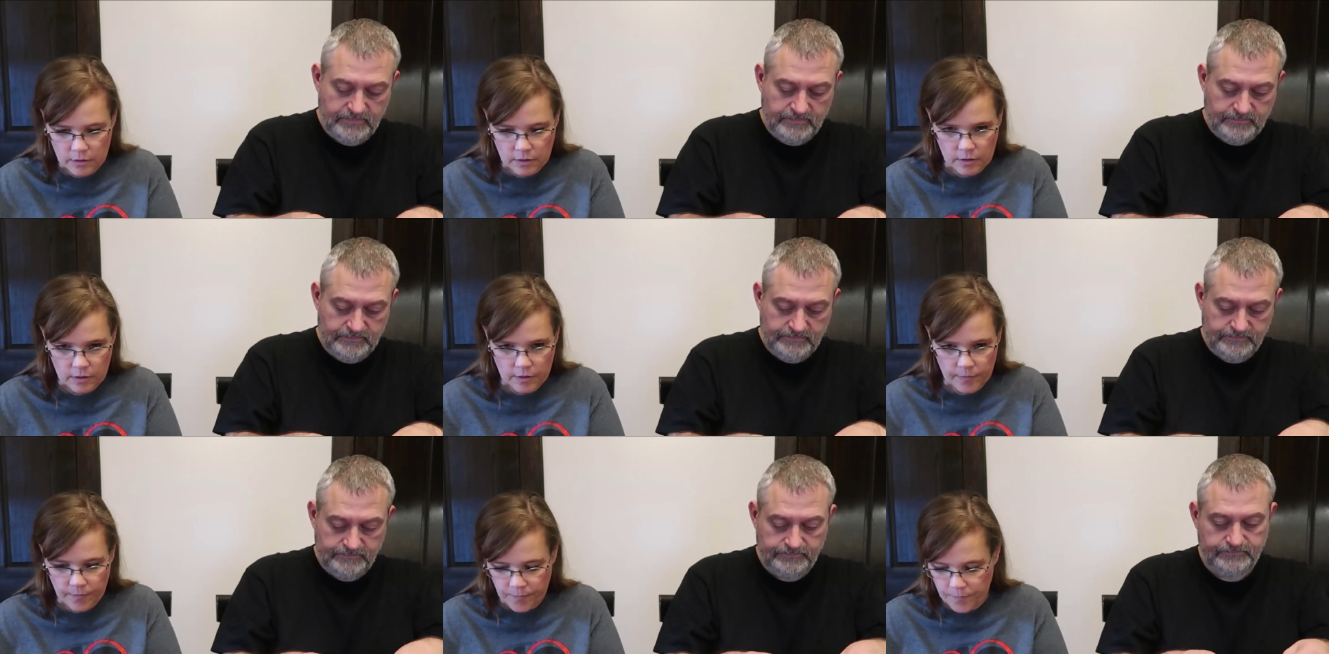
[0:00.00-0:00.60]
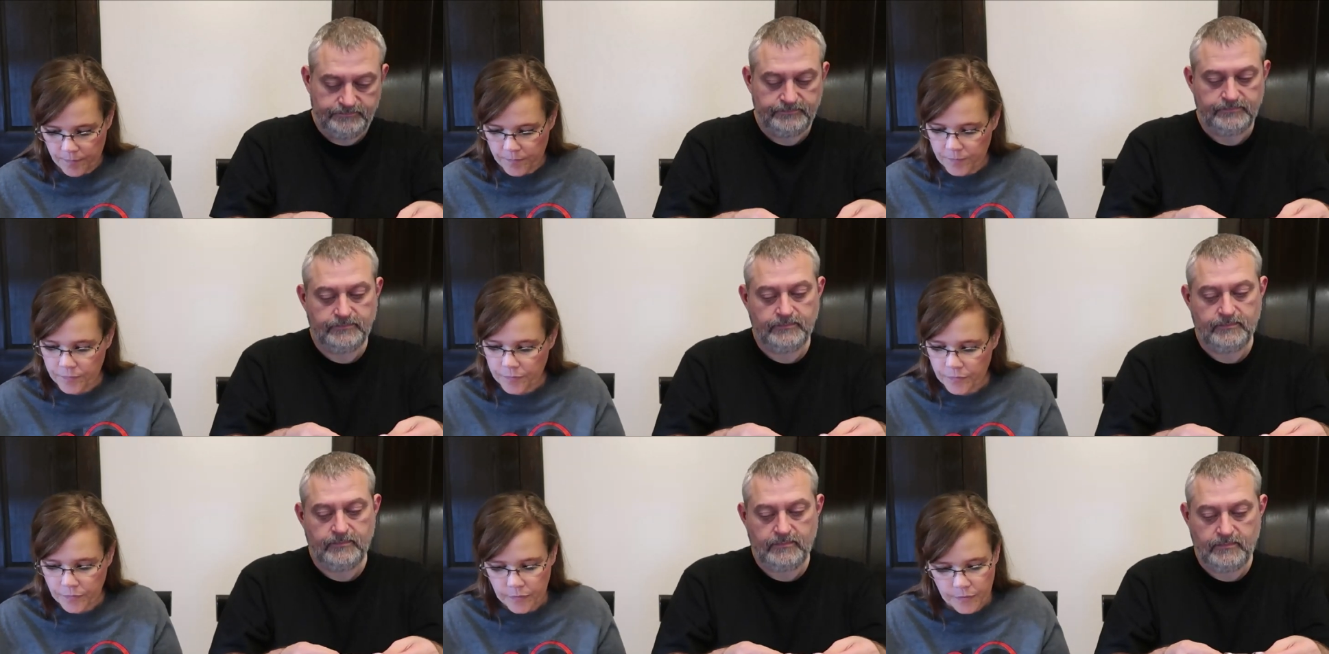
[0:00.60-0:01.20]

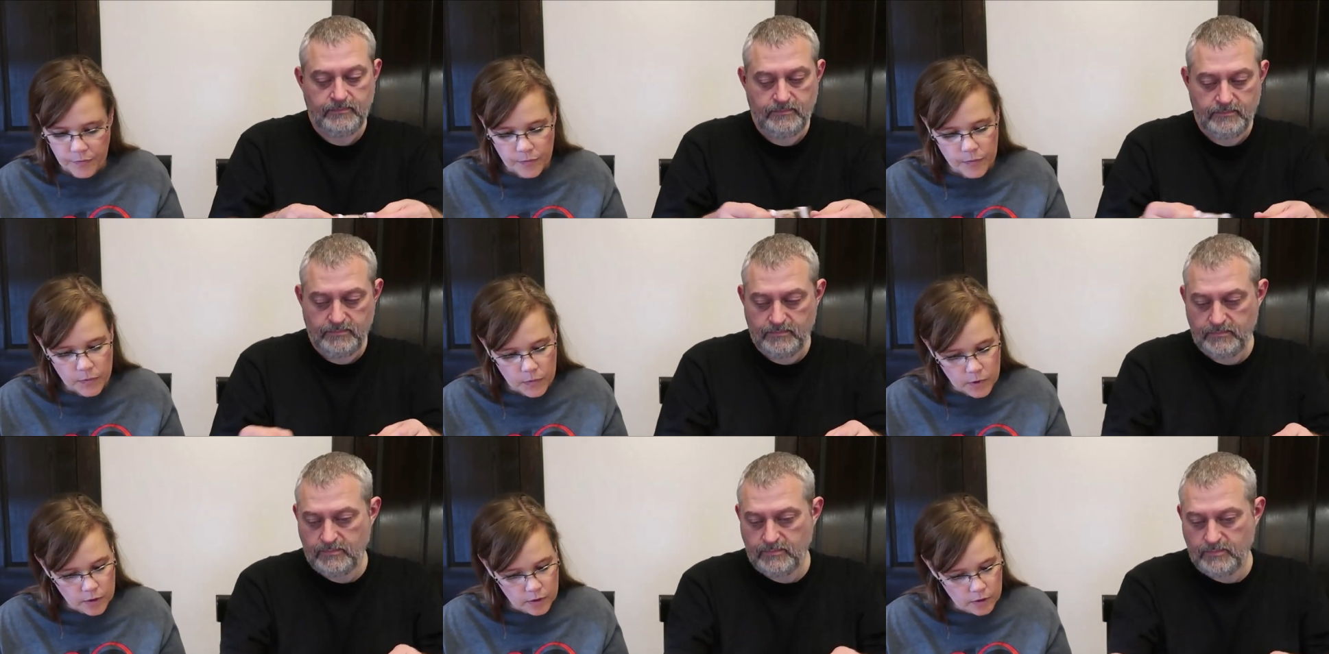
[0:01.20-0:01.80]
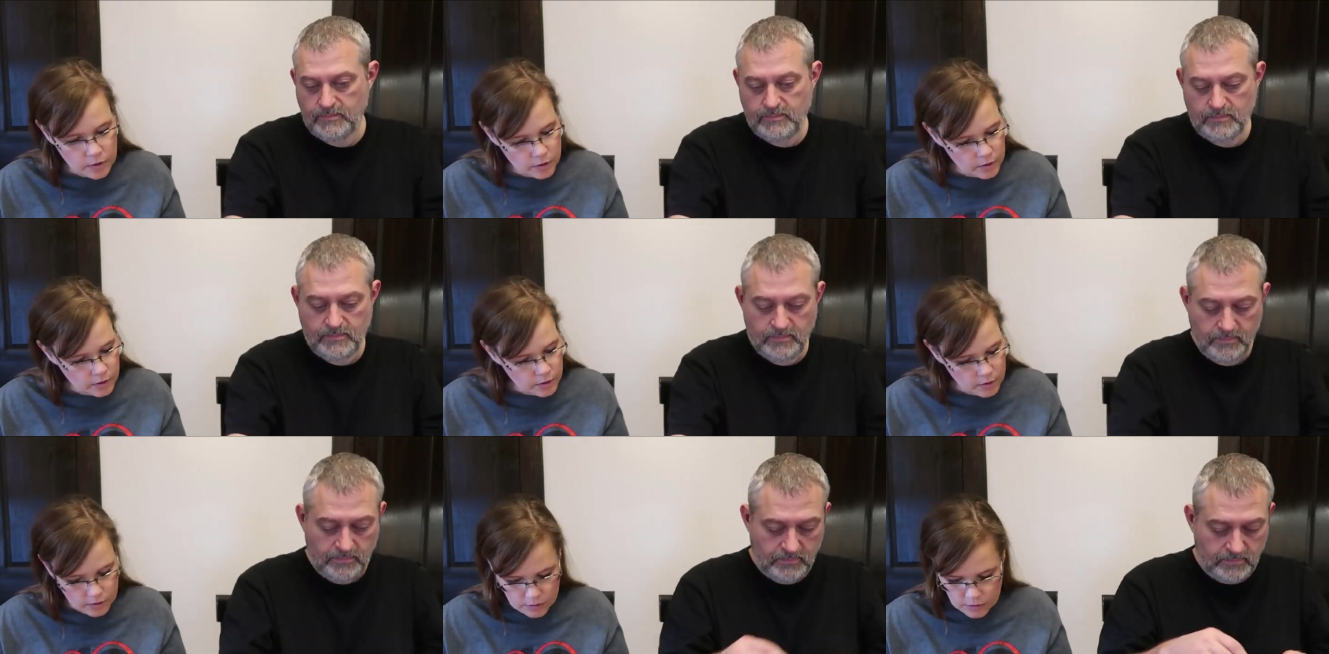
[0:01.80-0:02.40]

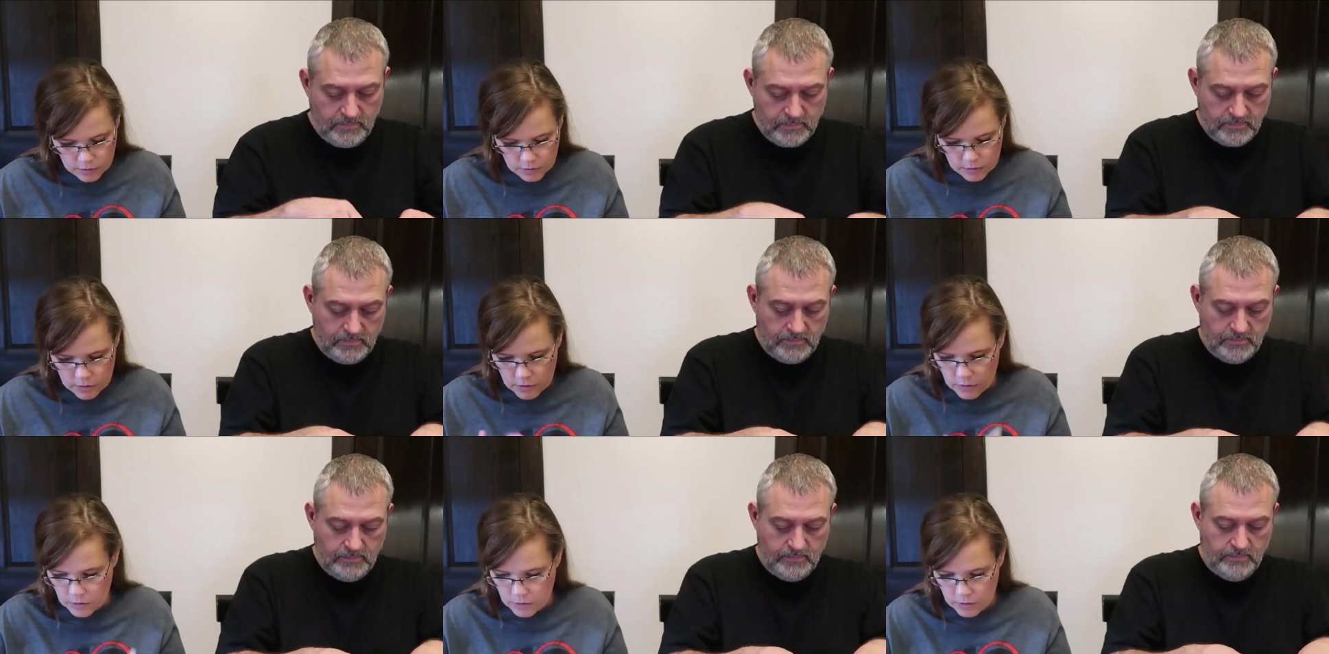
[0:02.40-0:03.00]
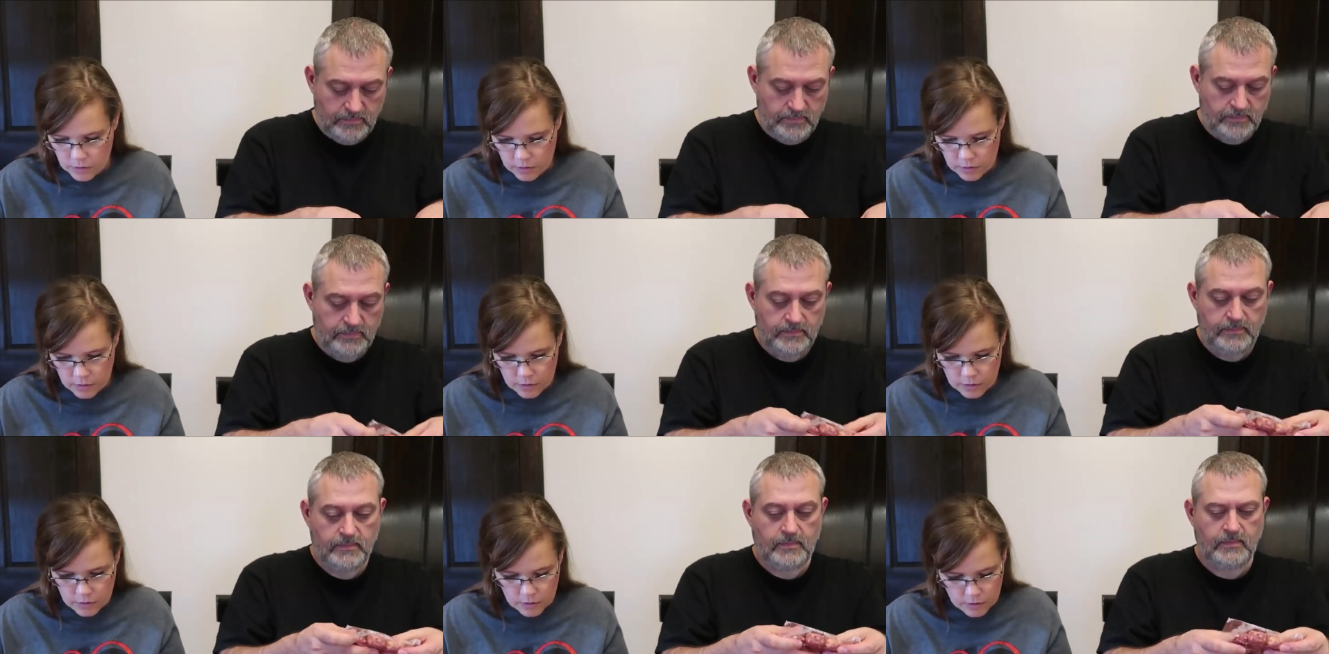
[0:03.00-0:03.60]

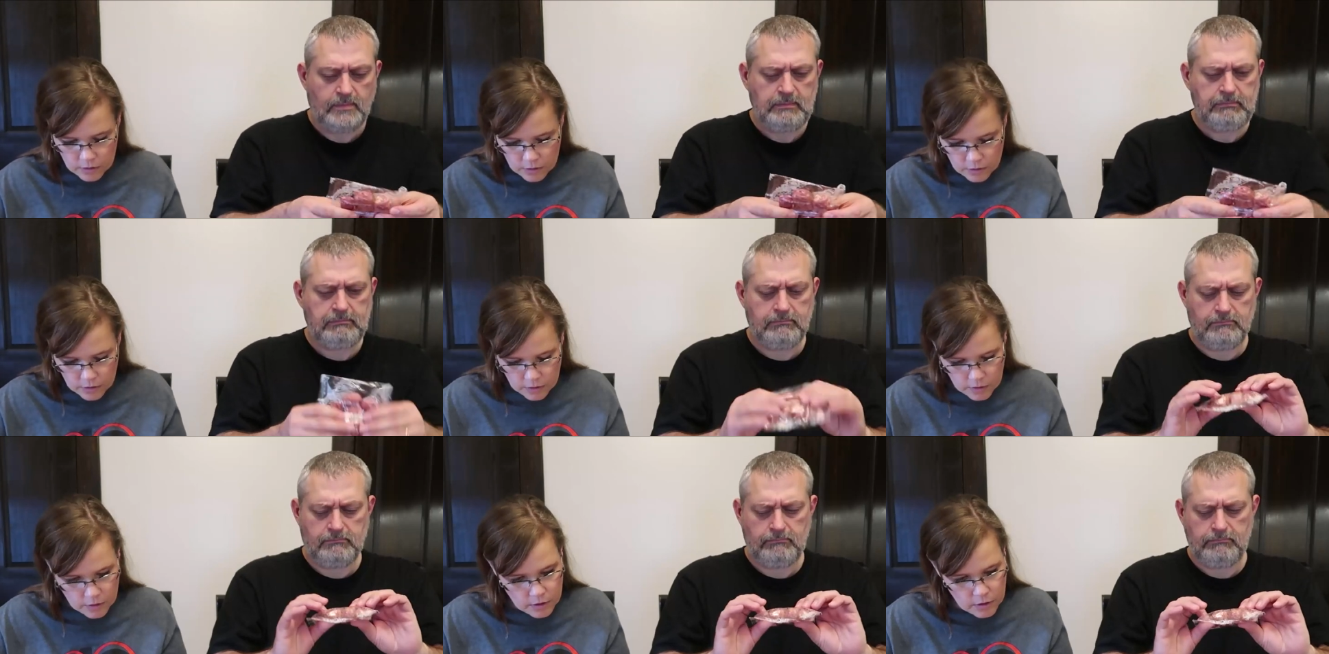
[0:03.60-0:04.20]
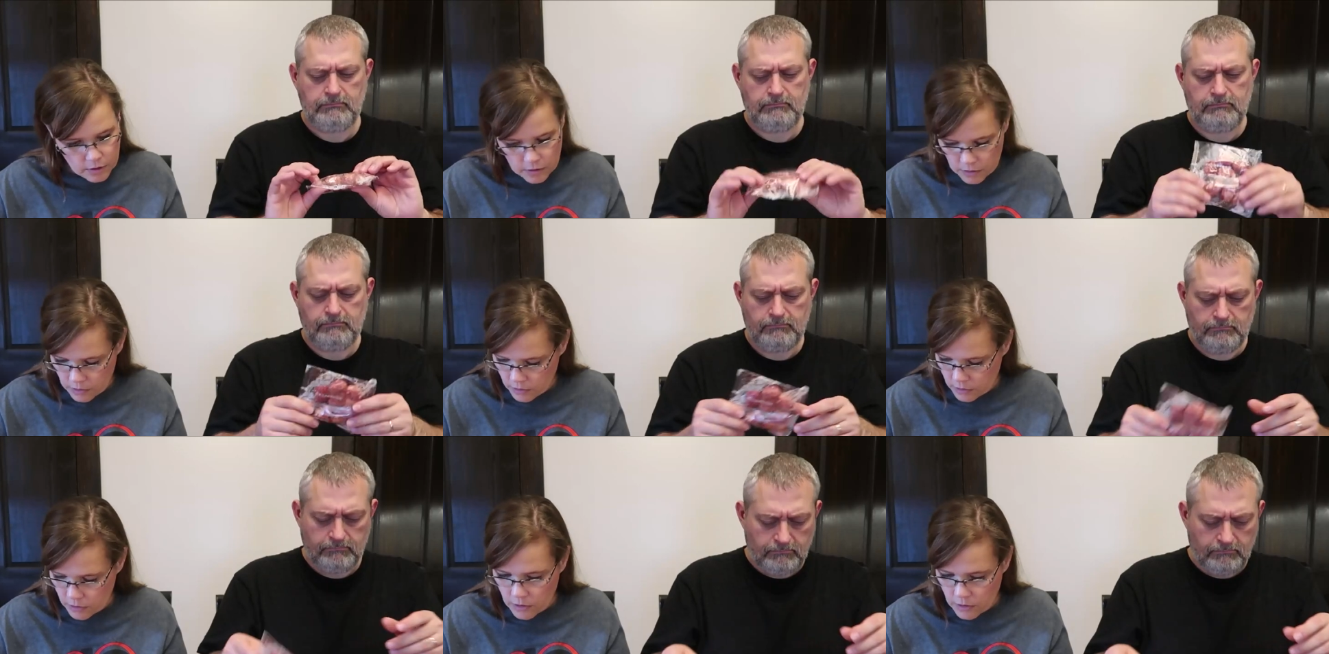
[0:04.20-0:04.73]
No one is speaking in this clip.